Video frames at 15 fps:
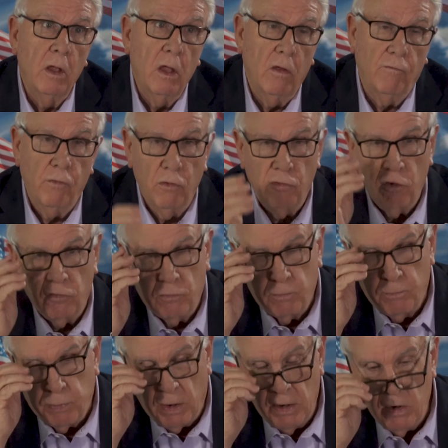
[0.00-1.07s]
If you're
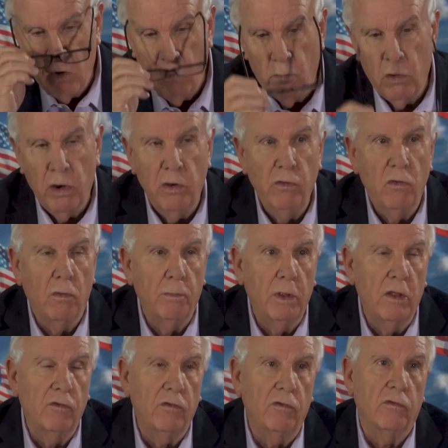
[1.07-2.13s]
just planning on running your
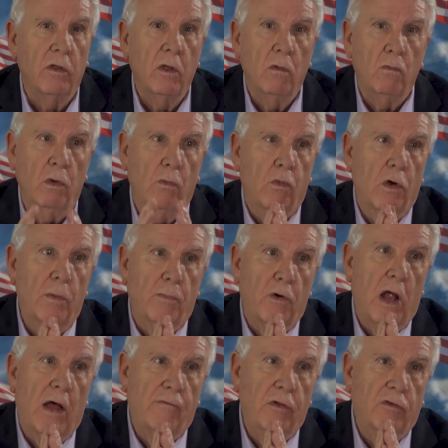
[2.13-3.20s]
business with one
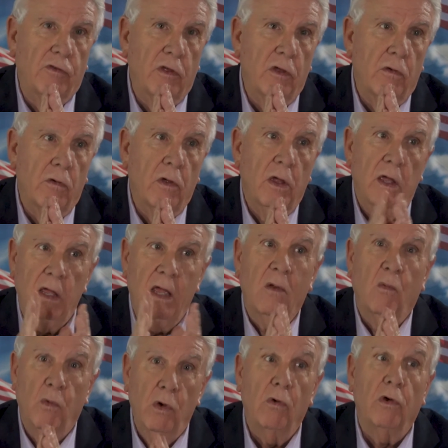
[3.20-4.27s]
profit center,
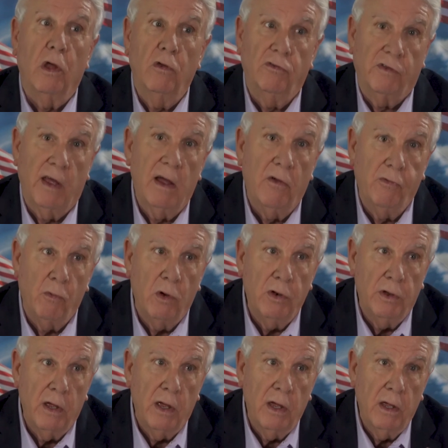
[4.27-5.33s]
it will go south
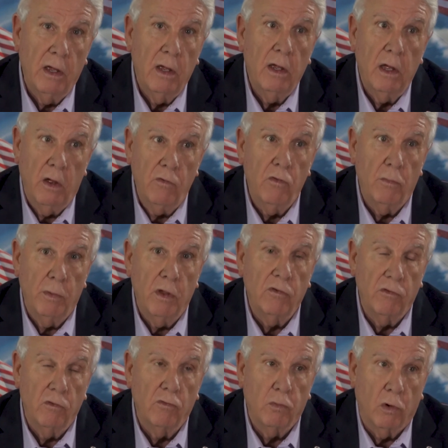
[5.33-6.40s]
one day and your
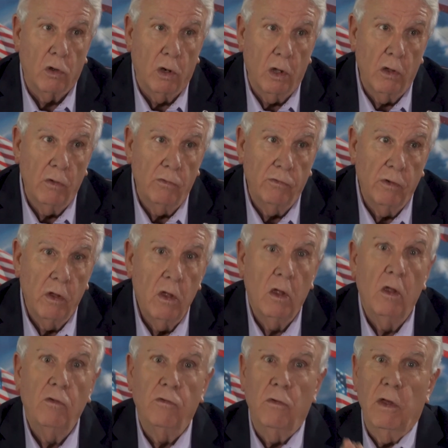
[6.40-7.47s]
business will close.
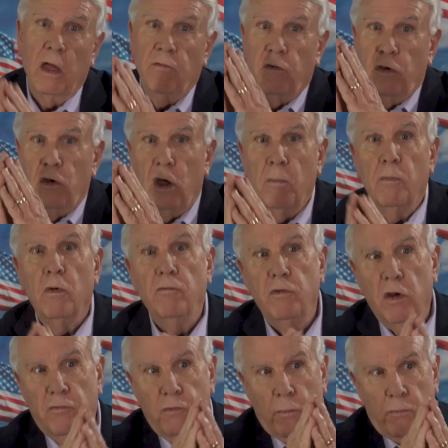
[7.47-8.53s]
So have a number of
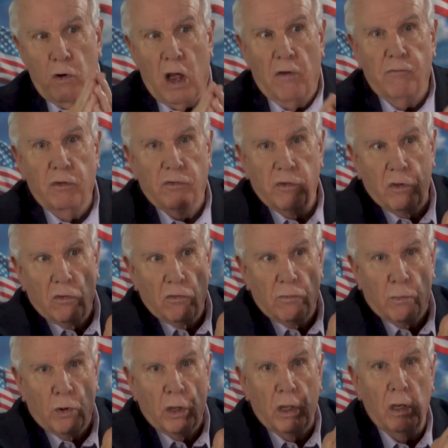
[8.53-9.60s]
different profit centers
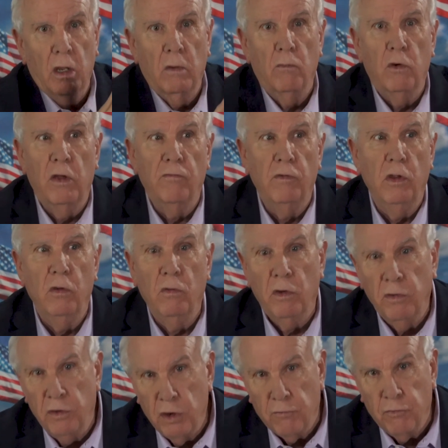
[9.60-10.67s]
bringing in revenue
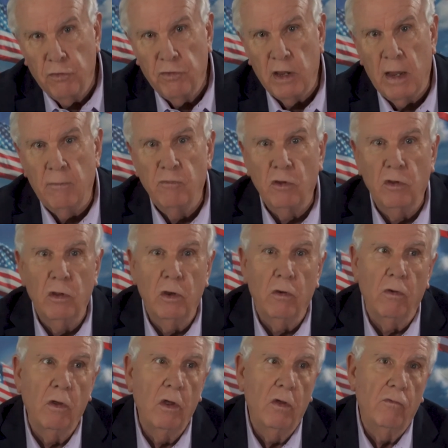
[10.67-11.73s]
at different times of
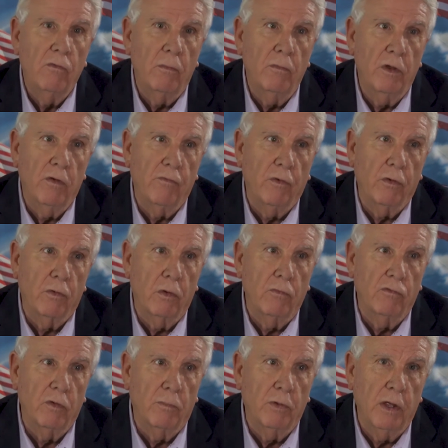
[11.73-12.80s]
year from different
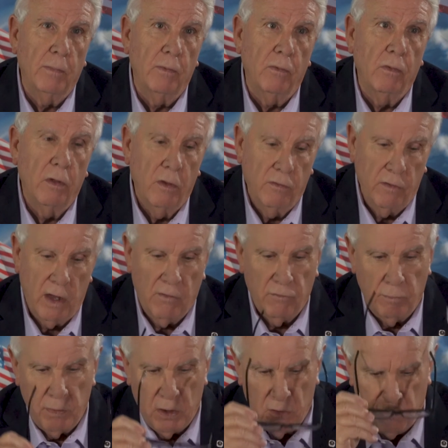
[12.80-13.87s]
groups of people to have
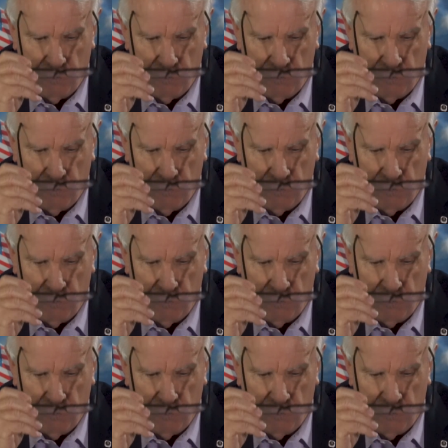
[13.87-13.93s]
a better